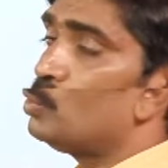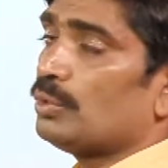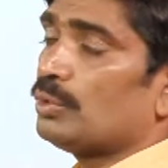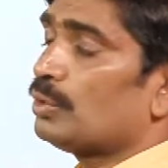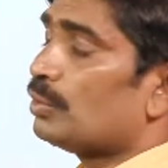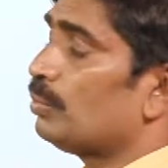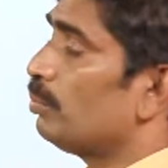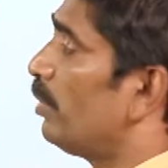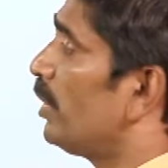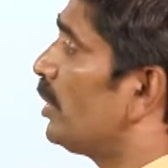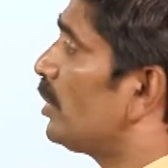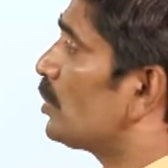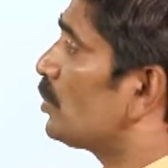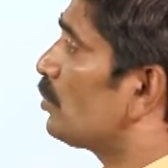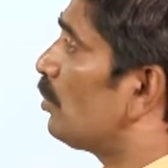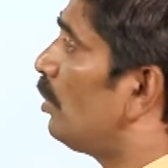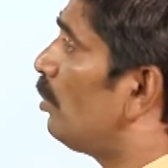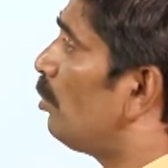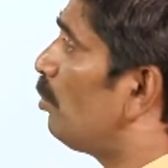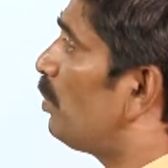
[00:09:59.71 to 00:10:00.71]
minus
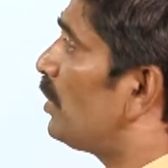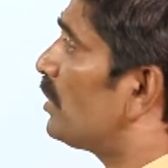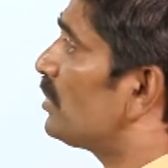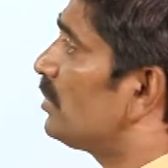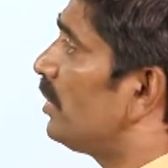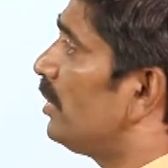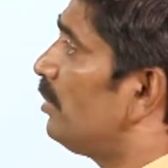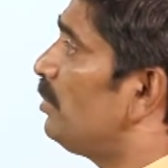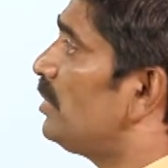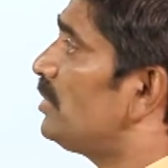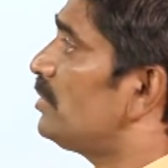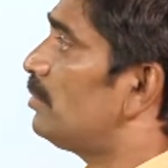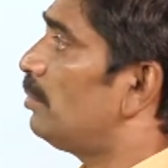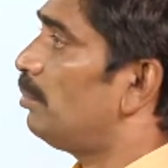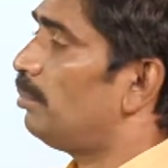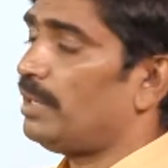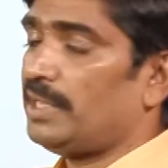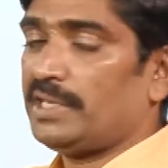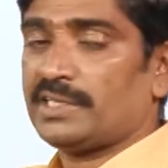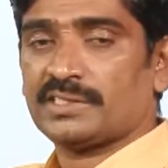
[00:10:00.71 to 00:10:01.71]
12 plus 3 means
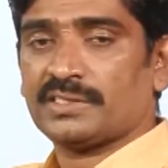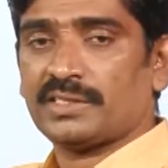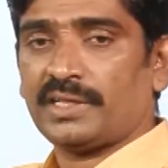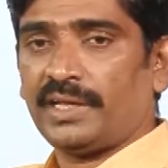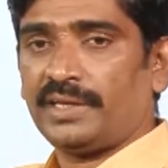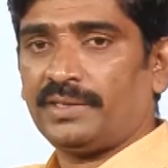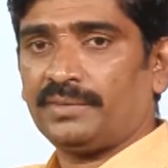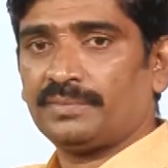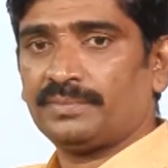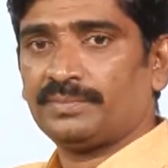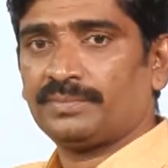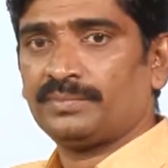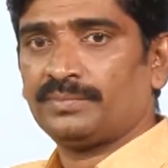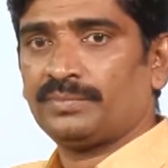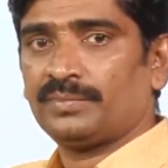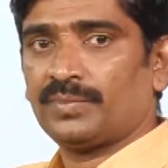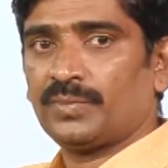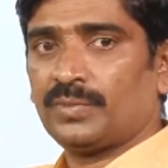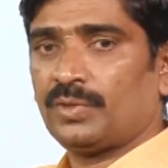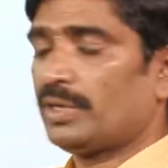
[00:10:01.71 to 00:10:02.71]
minus 9.
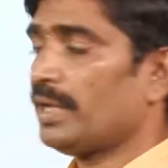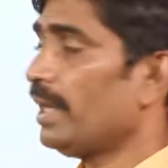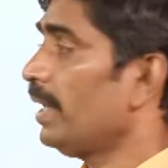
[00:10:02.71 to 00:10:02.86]
Okay.